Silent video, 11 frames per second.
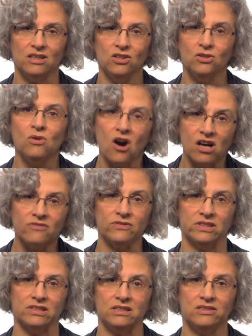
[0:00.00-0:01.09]
who
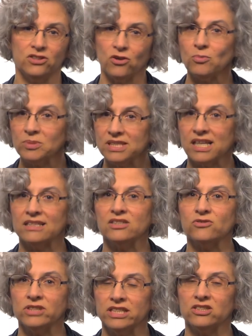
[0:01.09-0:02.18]
often don't possess
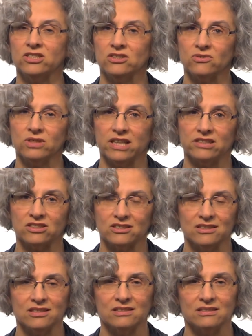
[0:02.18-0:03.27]
traditional
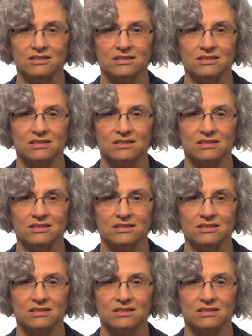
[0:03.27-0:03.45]
credentials.